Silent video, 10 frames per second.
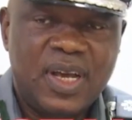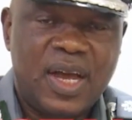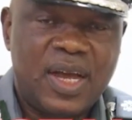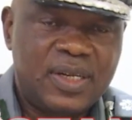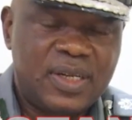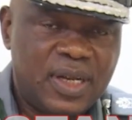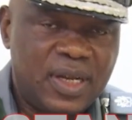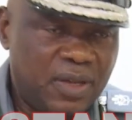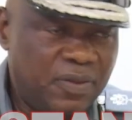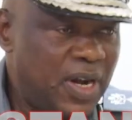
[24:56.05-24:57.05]
And
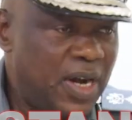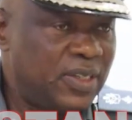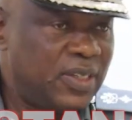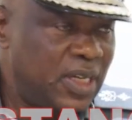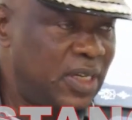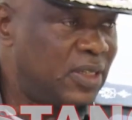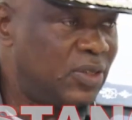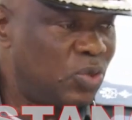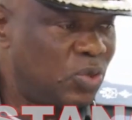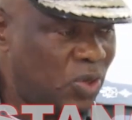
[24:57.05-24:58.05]
if there is need
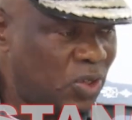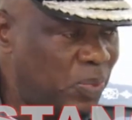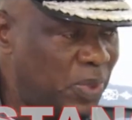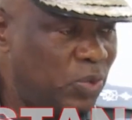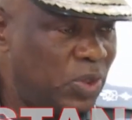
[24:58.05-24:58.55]
to touch base